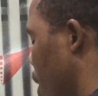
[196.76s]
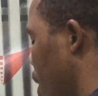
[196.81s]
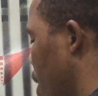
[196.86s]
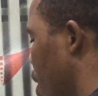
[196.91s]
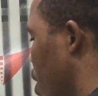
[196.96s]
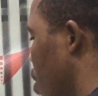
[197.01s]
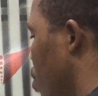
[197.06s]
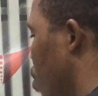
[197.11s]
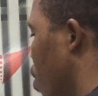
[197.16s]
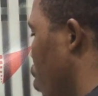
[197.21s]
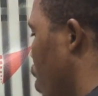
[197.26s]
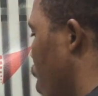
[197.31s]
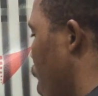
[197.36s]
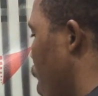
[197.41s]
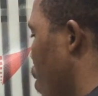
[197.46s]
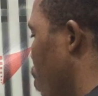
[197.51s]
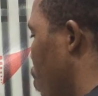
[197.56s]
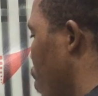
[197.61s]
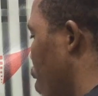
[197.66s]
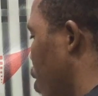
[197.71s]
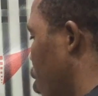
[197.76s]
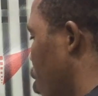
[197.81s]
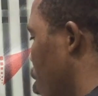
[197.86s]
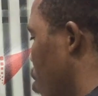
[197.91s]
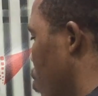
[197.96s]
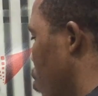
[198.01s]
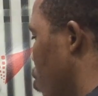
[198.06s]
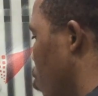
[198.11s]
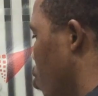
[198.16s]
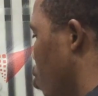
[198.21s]
Reading a book. And picture
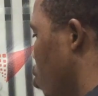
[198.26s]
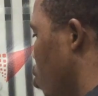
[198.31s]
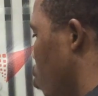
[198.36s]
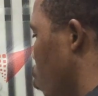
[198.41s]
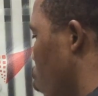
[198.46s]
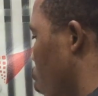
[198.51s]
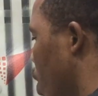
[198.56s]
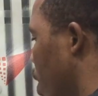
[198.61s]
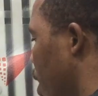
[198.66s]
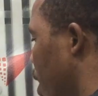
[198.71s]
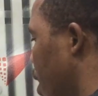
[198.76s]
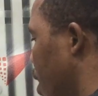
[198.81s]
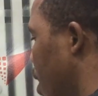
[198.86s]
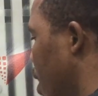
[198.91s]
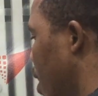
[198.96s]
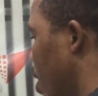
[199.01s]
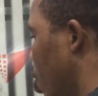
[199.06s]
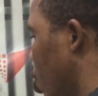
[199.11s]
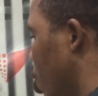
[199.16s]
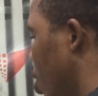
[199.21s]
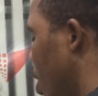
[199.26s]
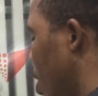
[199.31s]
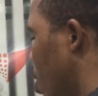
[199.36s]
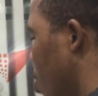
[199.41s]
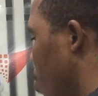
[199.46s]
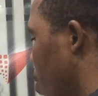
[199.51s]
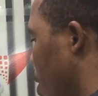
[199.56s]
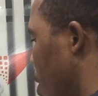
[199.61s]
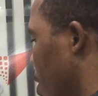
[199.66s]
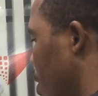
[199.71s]
number two, what is she
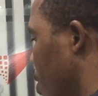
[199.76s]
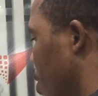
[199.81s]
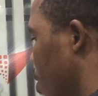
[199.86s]
doing?